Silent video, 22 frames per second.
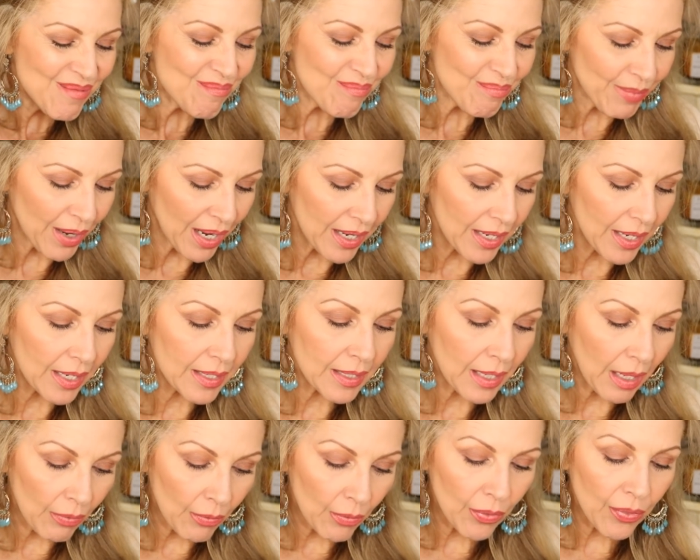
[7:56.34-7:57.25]
But
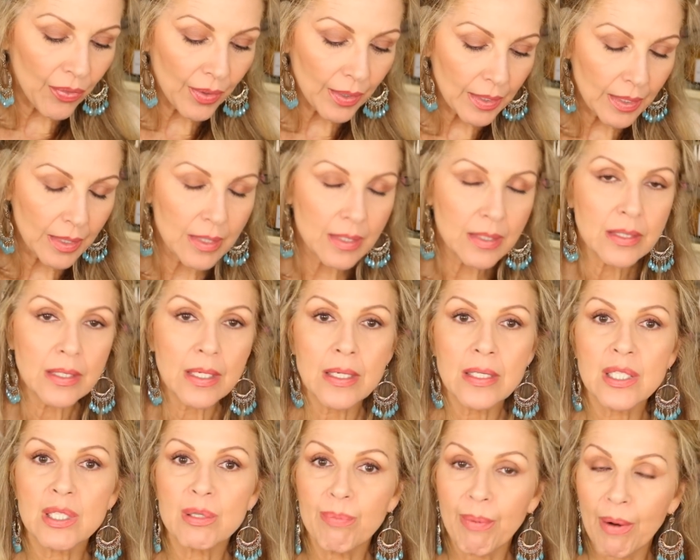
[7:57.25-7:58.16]
another thing is
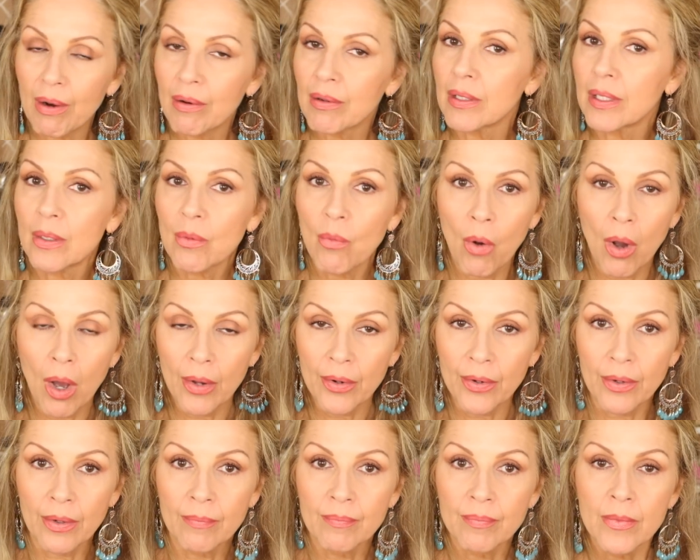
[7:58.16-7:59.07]
sparkling
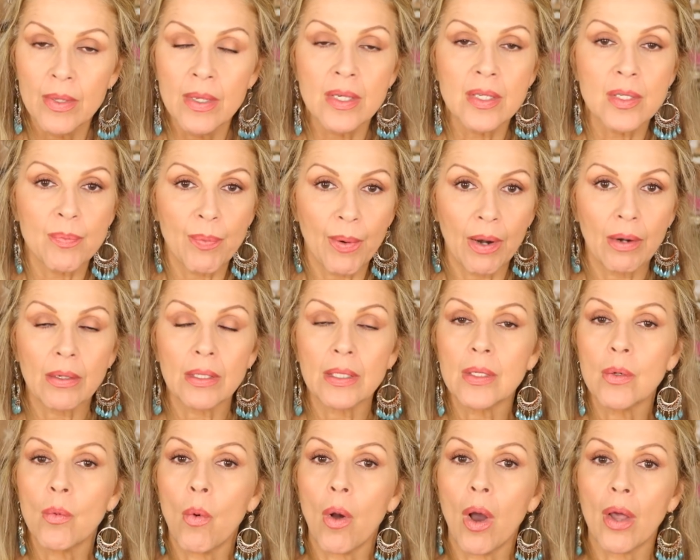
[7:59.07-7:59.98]
water.
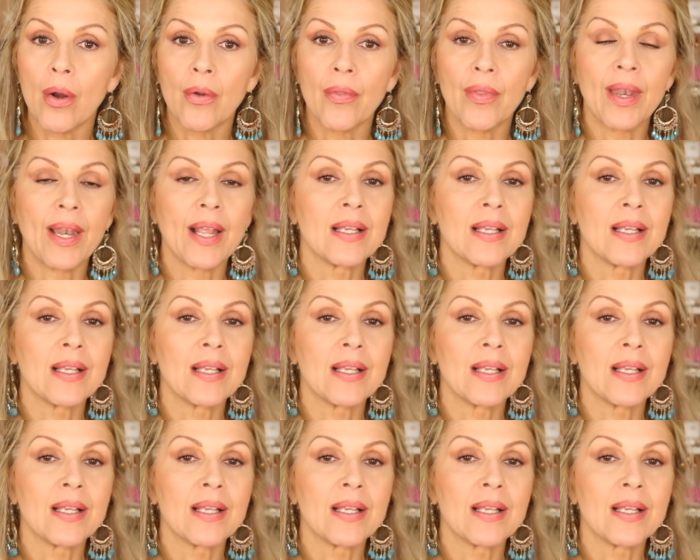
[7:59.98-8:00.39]
Sparkling water that